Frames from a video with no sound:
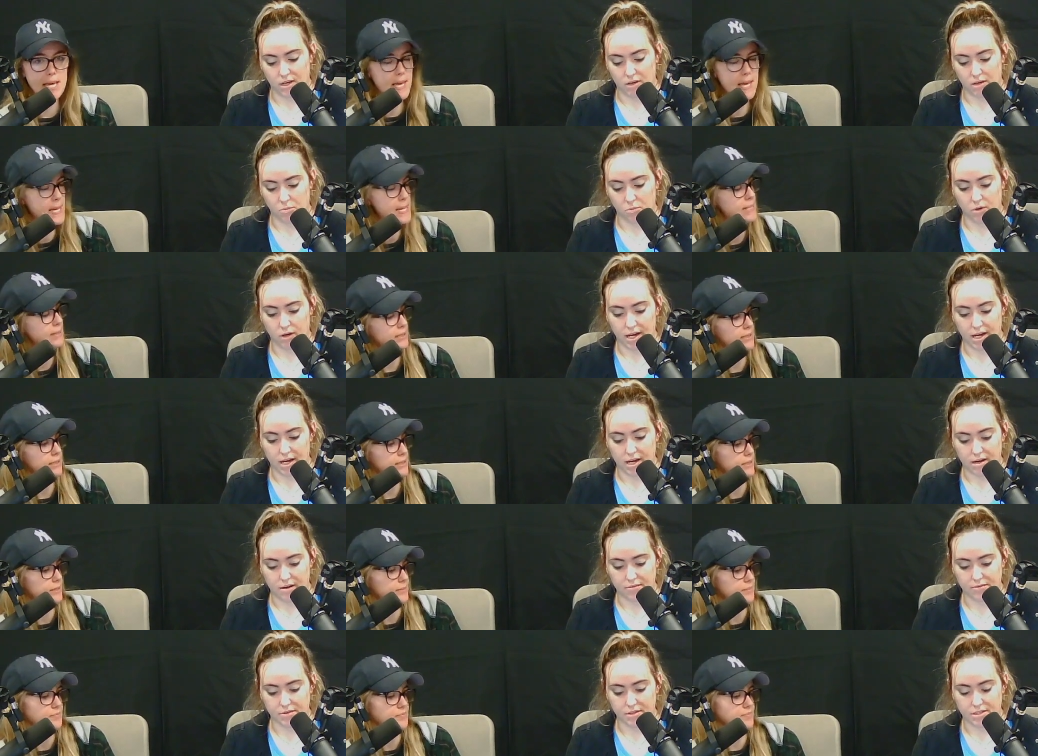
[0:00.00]
Speaker 1: And we'll
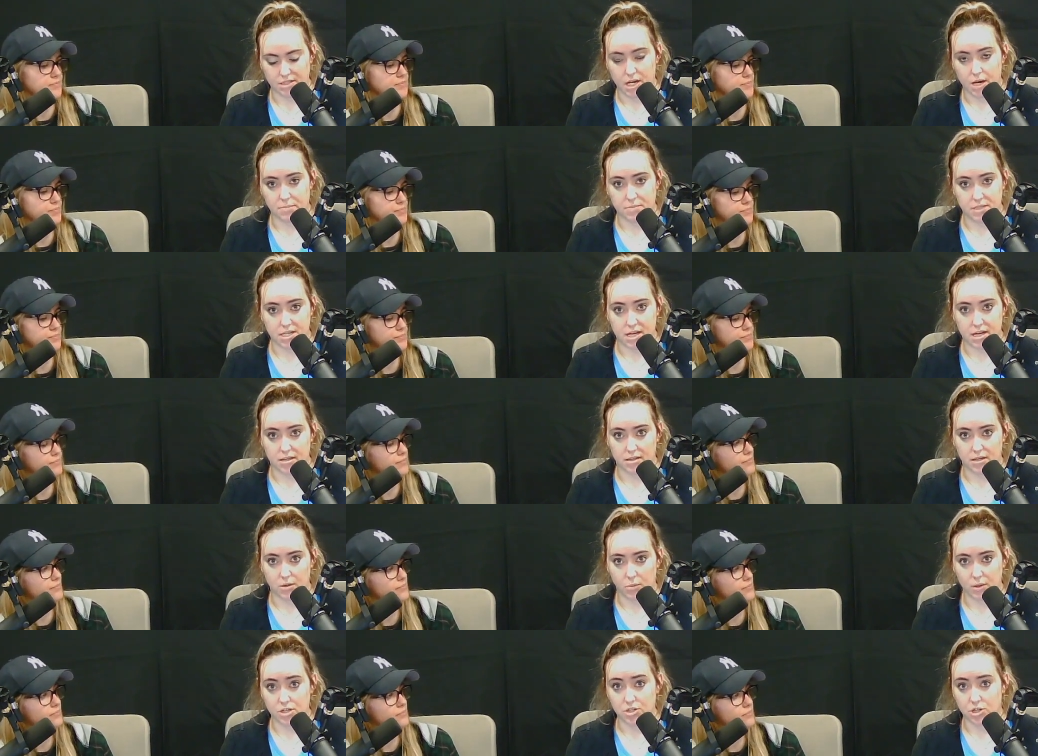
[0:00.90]
have the top ten
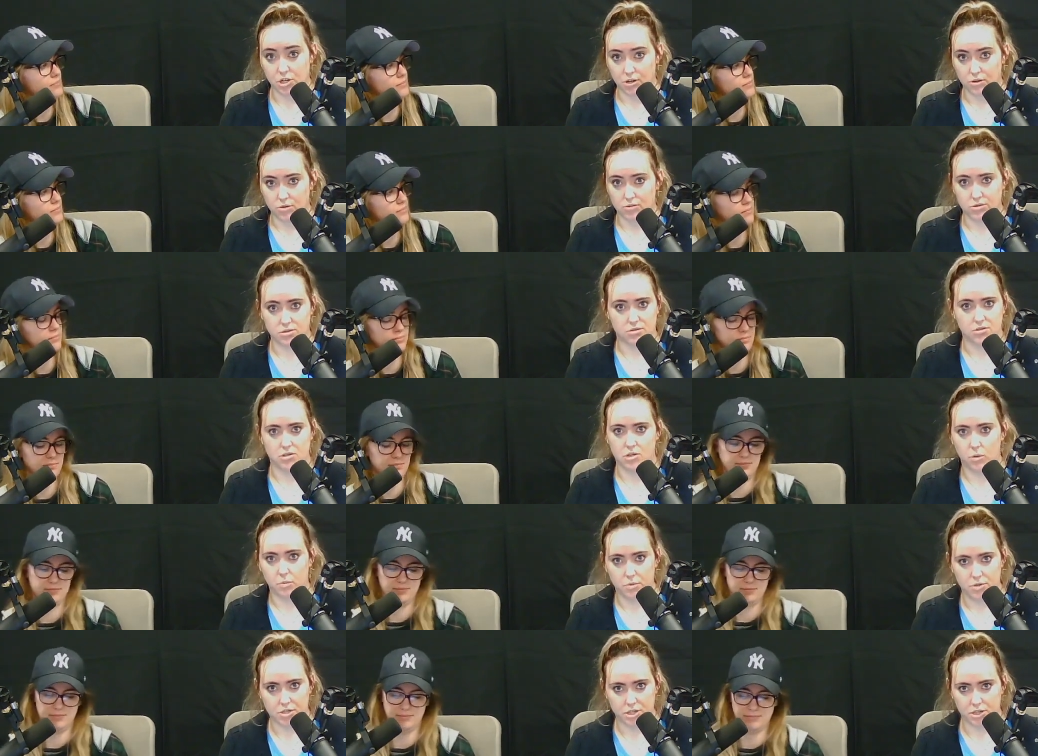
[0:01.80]
that we chose, no
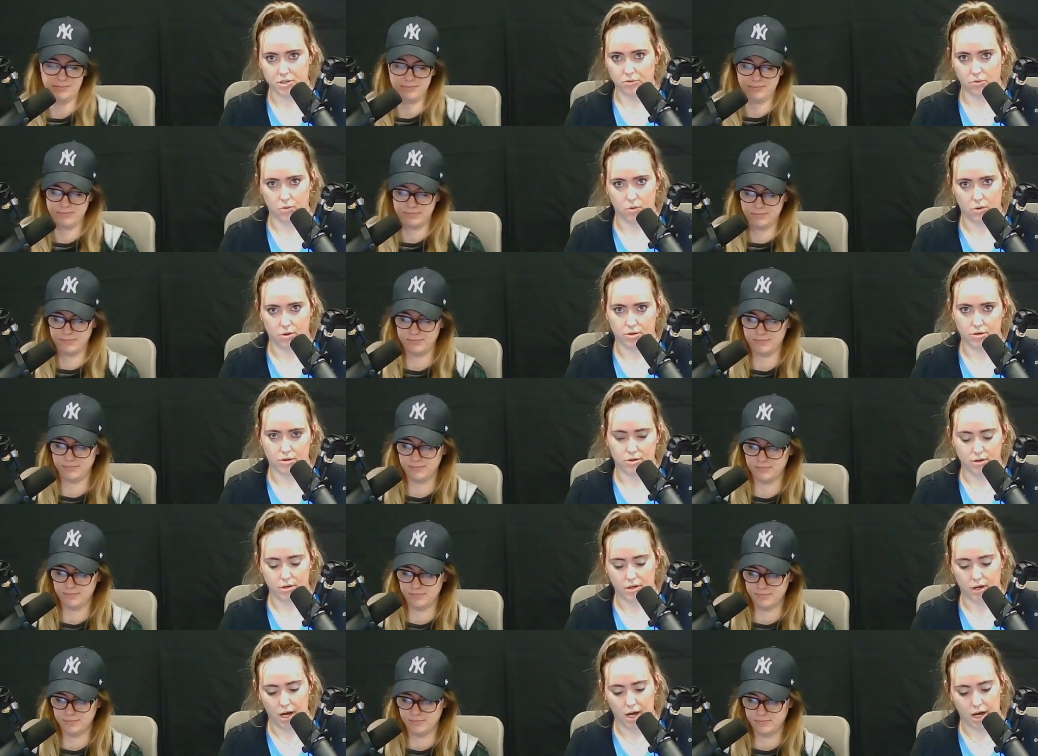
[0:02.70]
particular order,
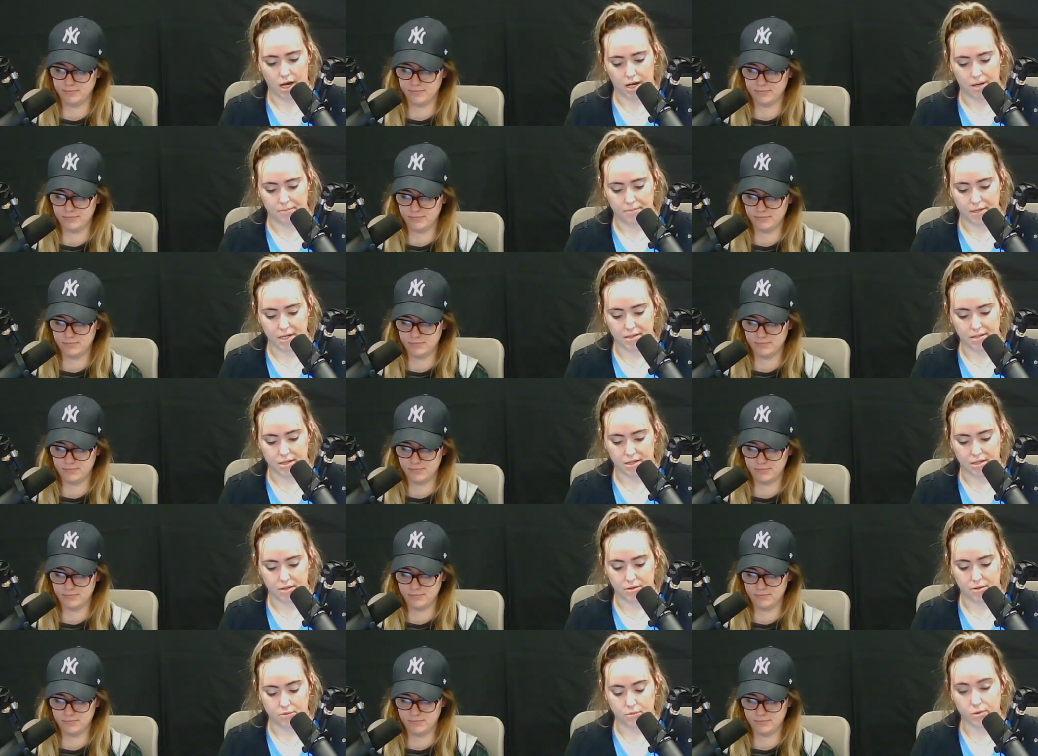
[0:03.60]
um, and
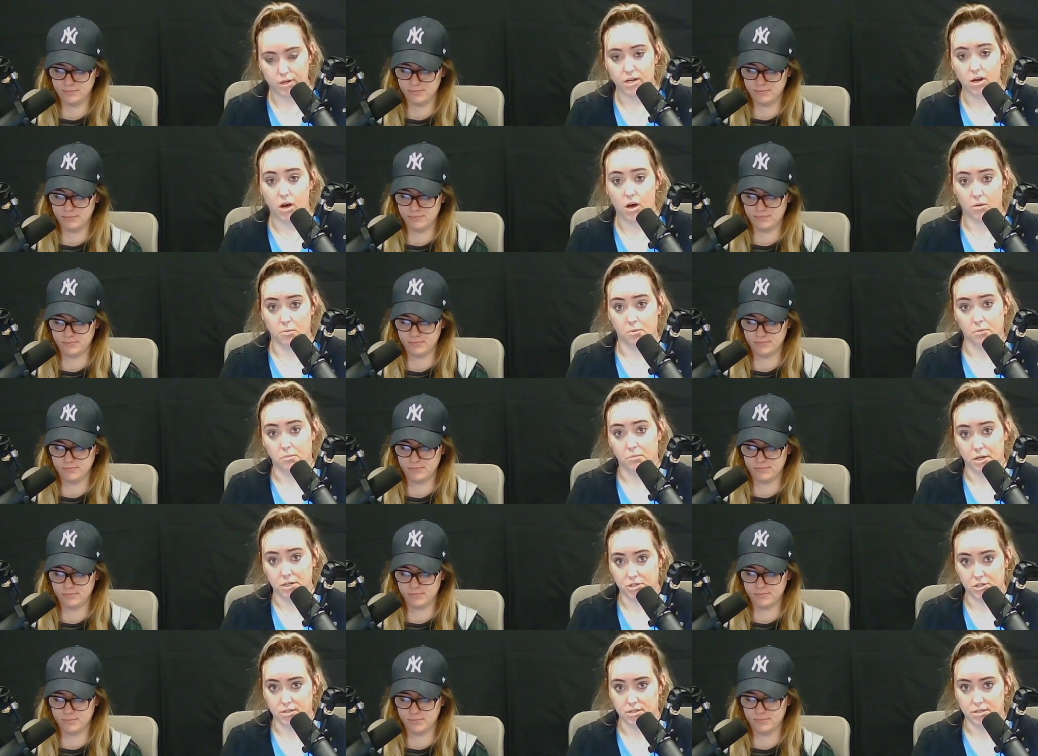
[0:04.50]
then three honorable
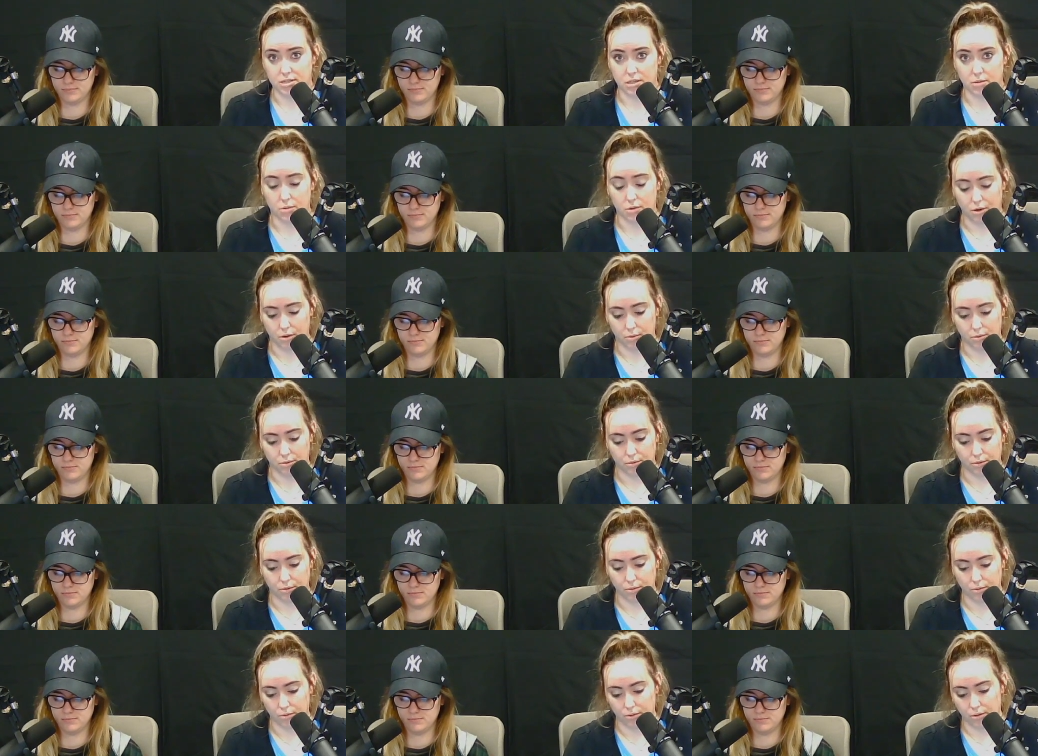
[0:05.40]
mentions that we'll go
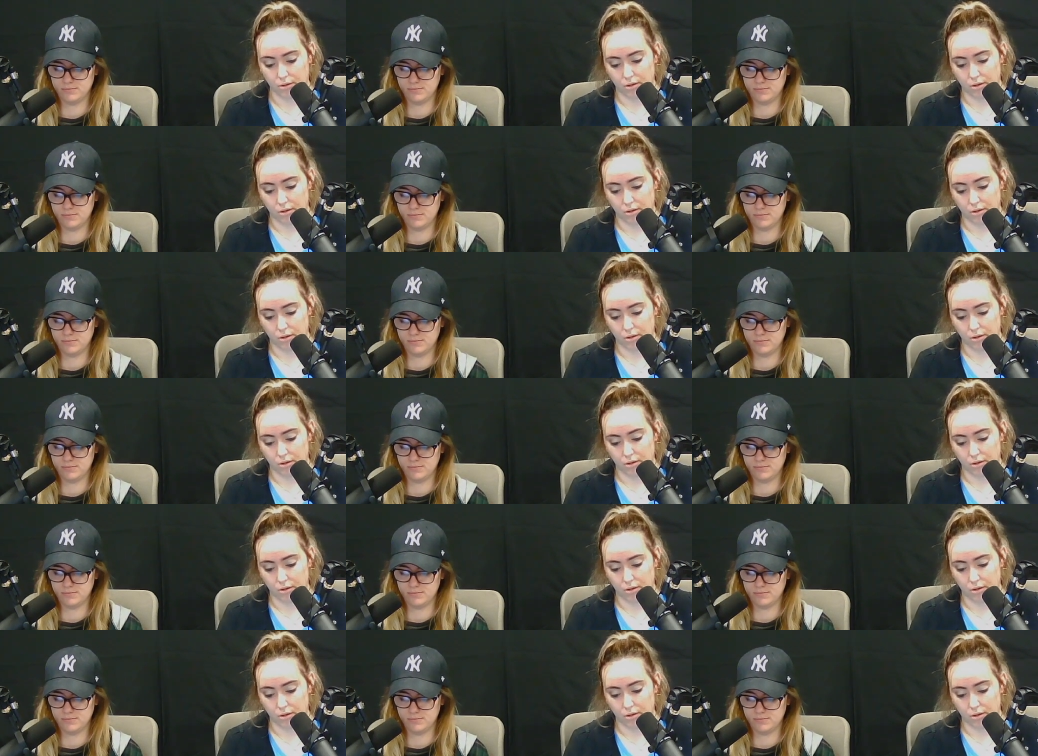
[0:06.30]
through.